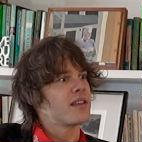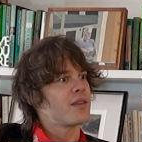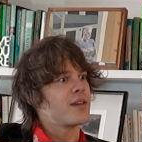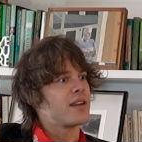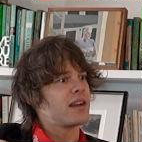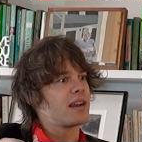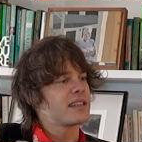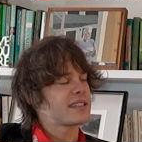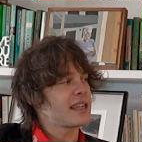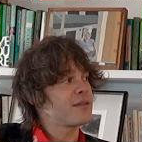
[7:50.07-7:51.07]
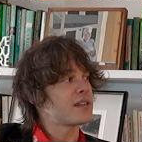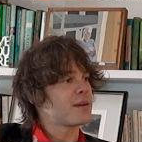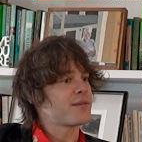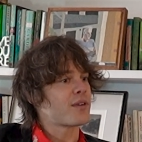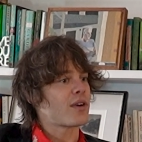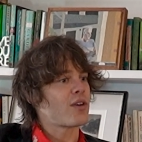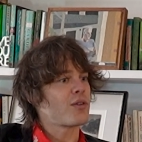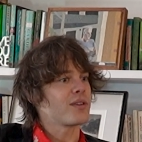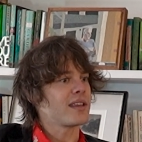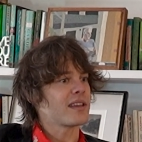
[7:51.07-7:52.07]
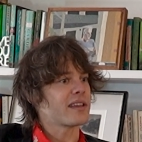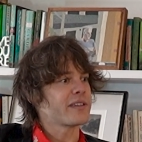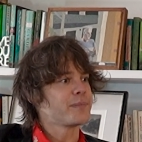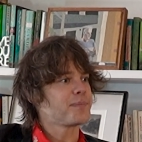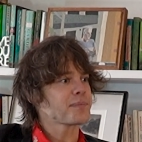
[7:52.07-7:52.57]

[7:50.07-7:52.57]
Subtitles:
that I saved up for a whole year